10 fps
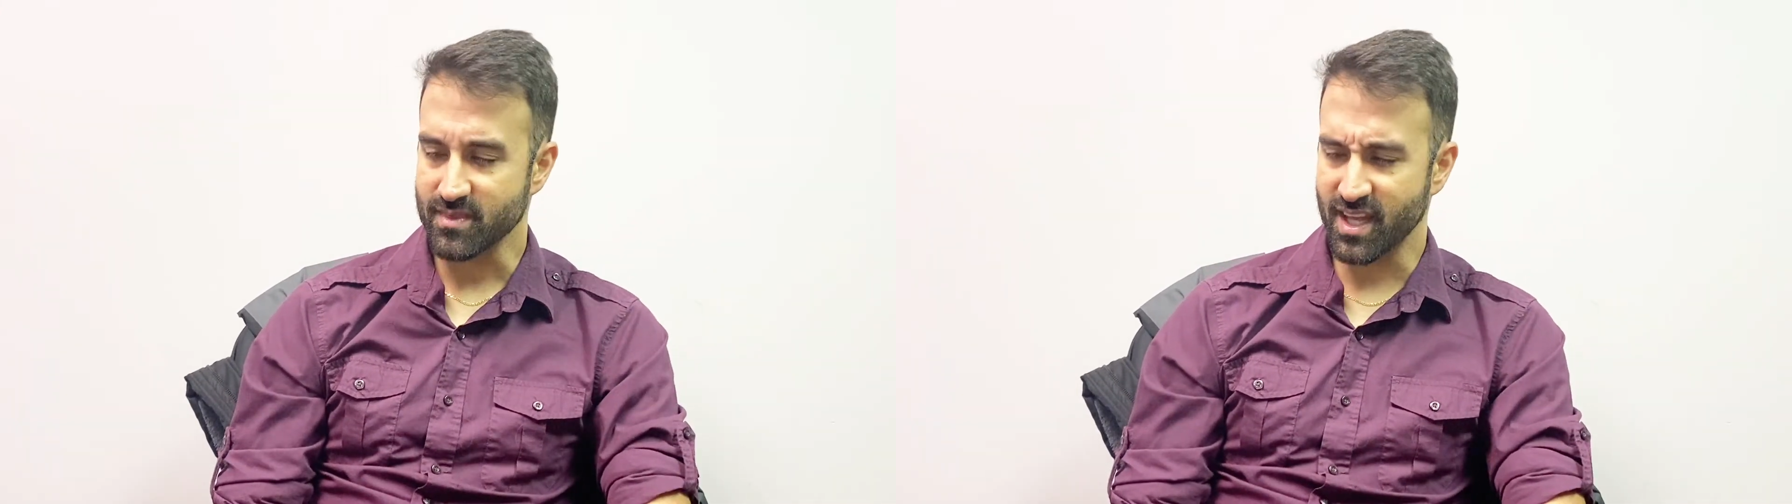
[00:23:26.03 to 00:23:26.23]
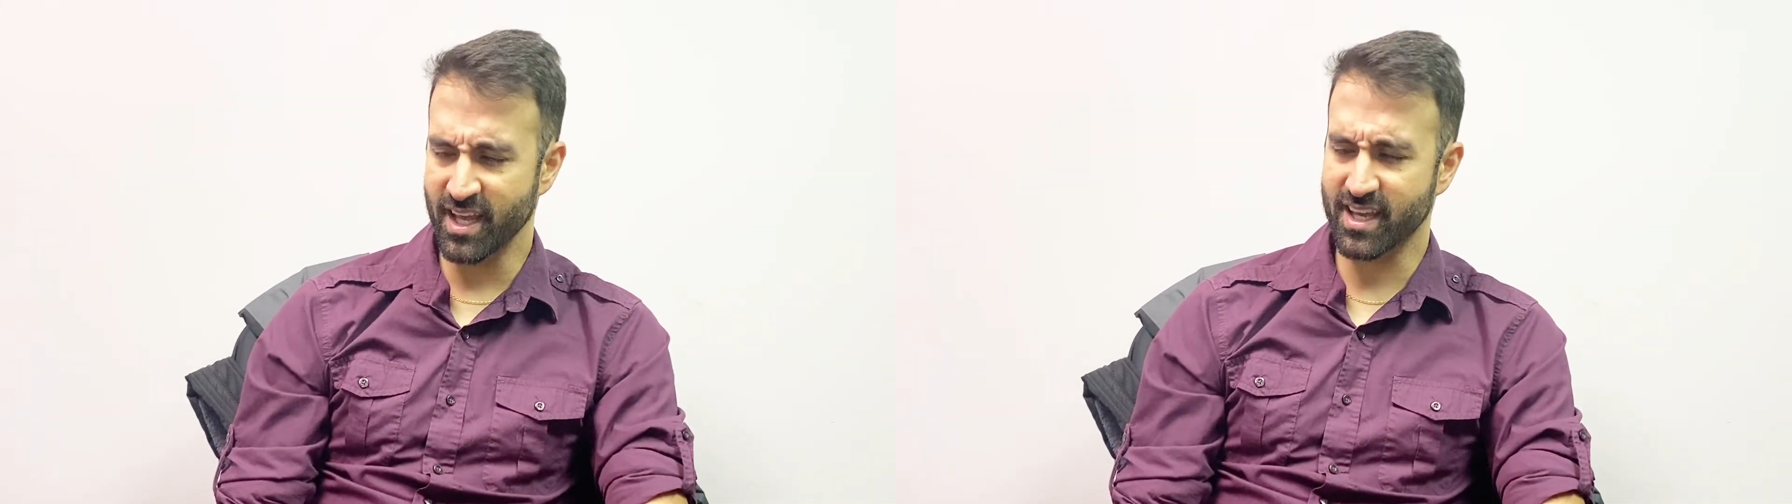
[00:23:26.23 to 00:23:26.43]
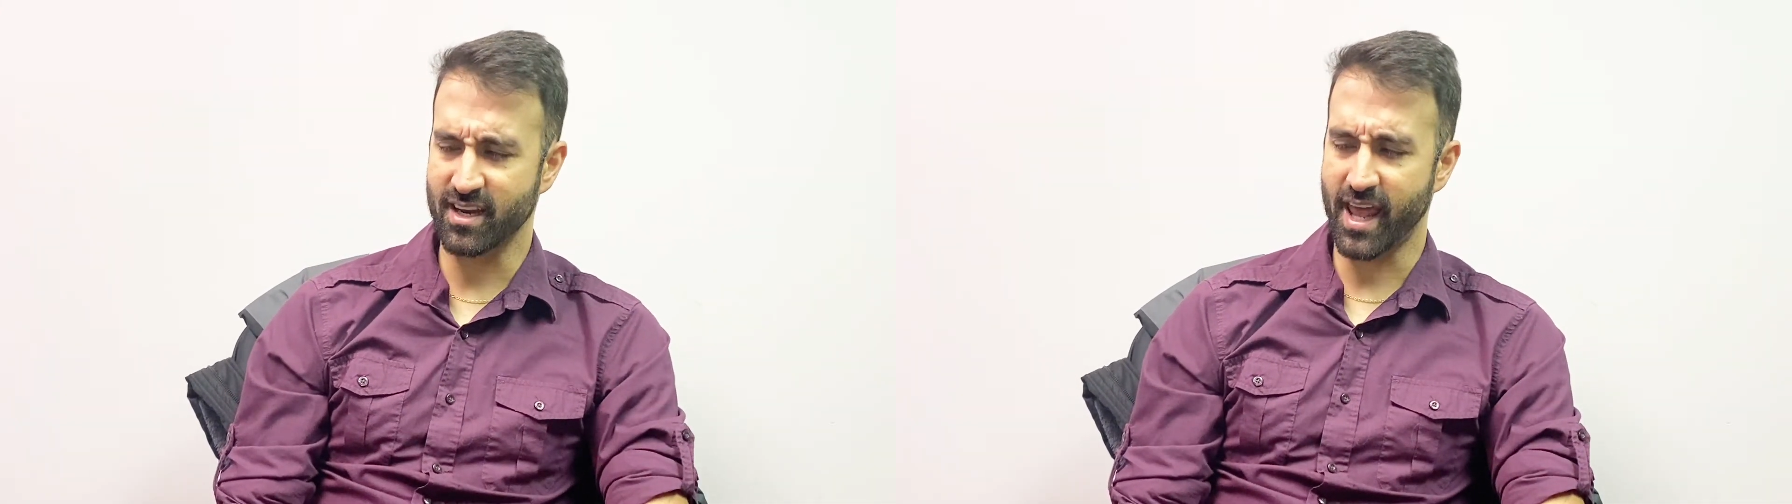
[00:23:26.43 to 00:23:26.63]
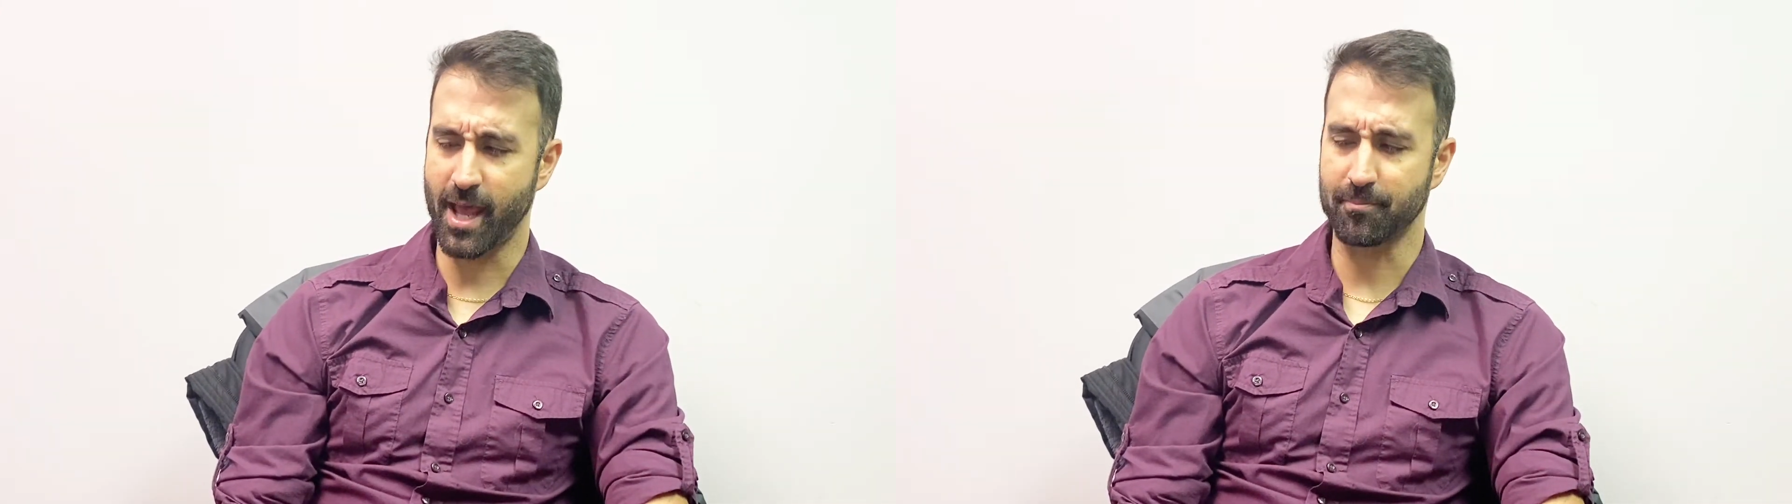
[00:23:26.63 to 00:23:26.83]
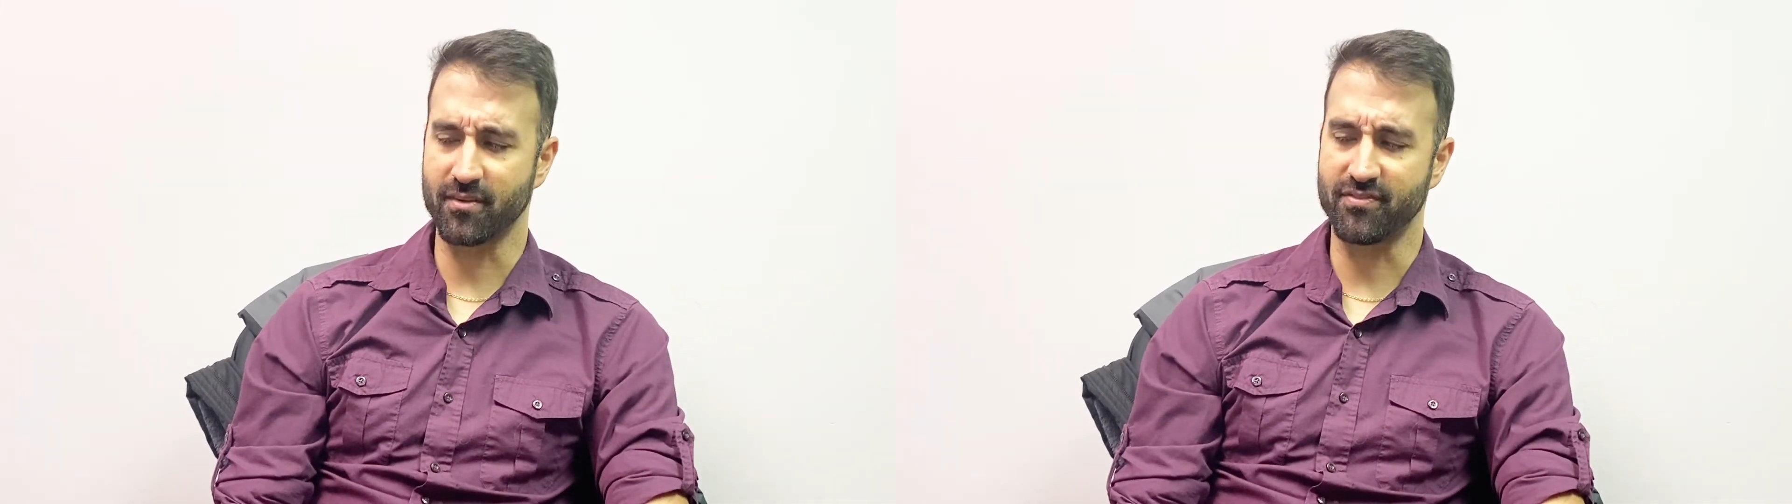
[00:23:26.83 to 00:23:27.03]
it can
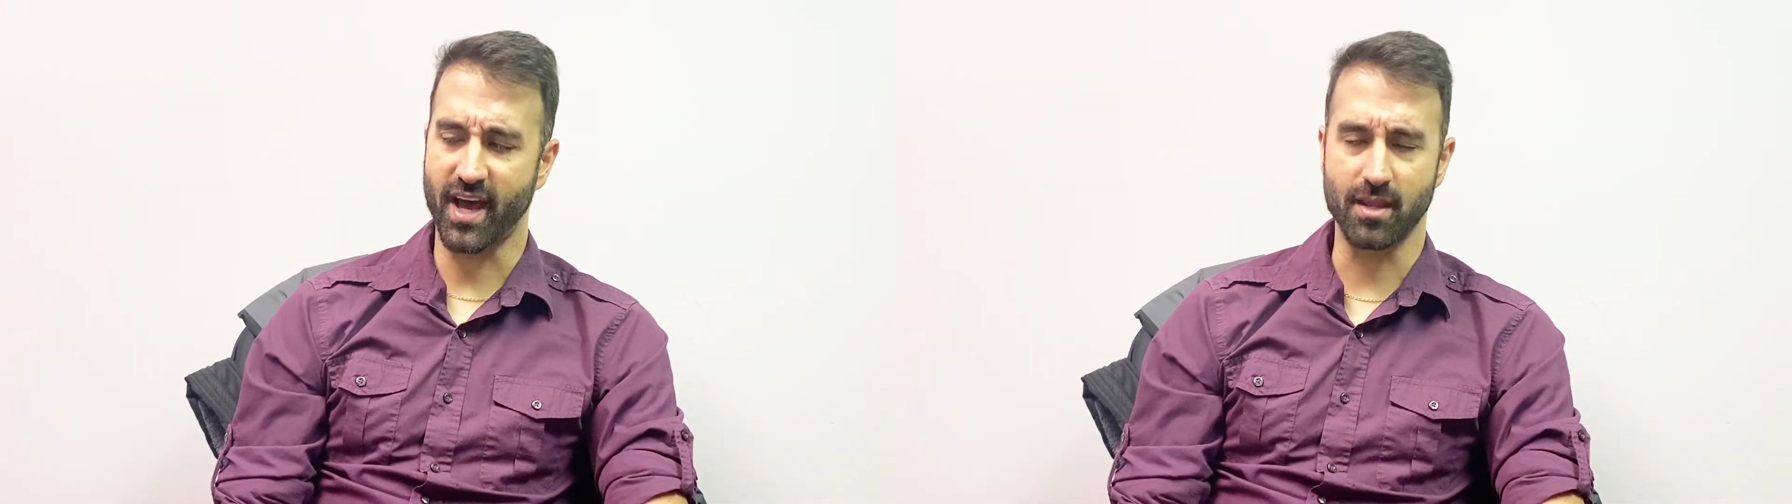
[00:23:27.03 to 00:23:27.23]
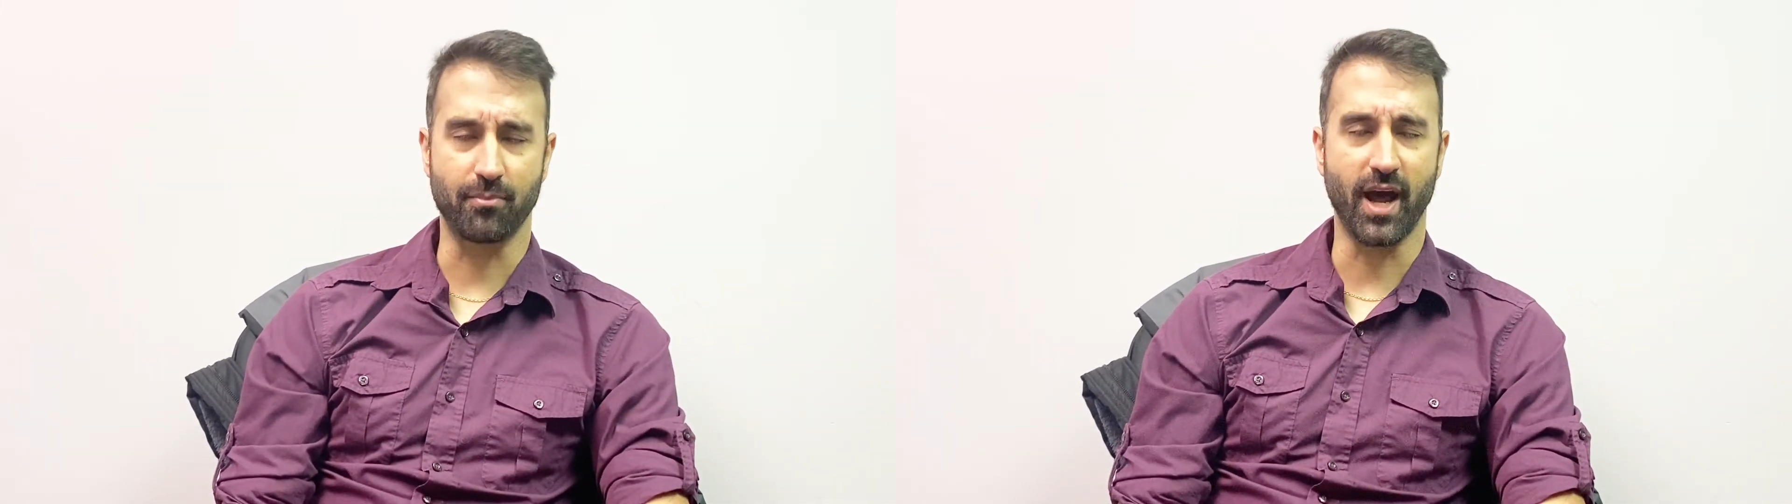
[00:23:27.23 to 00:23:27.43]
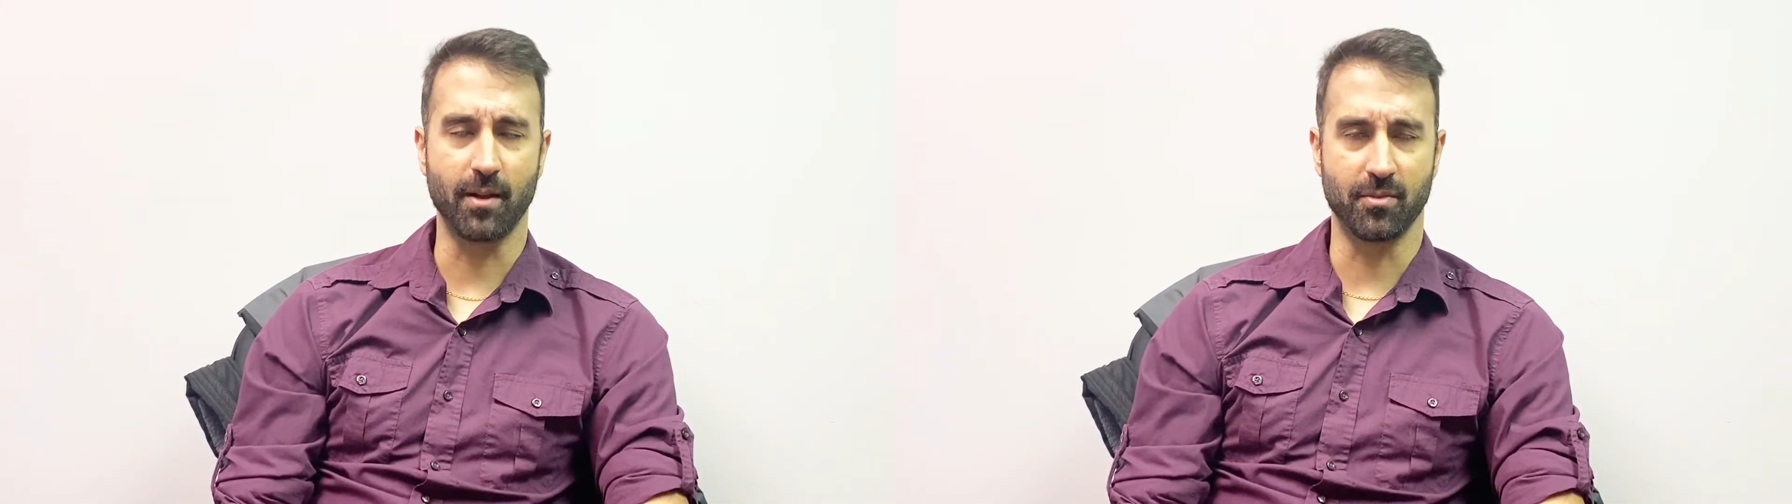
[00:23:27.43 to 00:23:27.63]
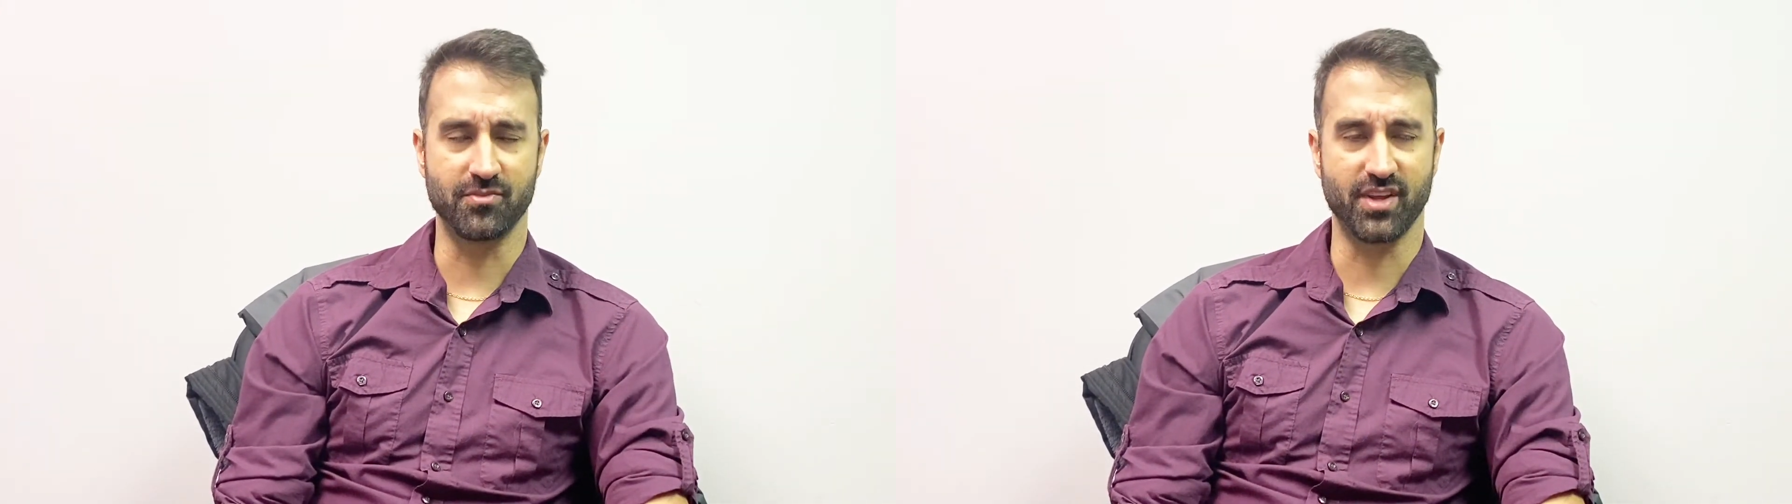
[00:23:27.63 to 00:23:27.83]
amplify the problems